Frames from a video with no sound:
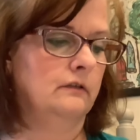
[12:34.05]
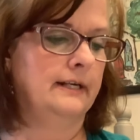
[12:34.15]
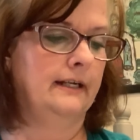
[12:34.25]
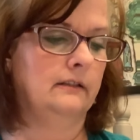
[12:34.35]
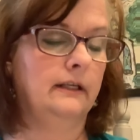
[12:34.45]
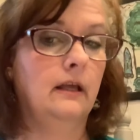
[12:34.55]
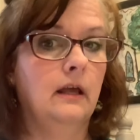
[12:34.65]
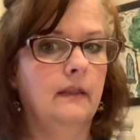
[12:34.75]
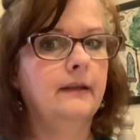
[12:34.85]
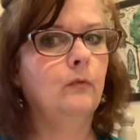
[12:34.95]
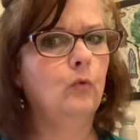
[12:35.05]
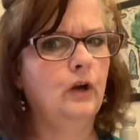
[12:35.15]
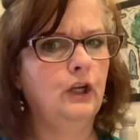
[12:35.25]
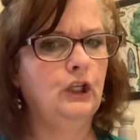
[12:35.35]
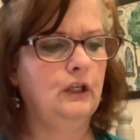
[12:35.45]
correctly, then
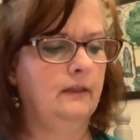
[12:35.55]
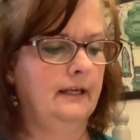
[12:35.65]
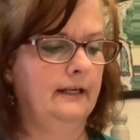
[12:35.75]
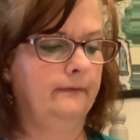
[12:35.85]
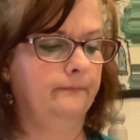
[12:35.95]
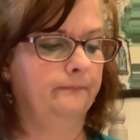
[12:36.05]
what do you think?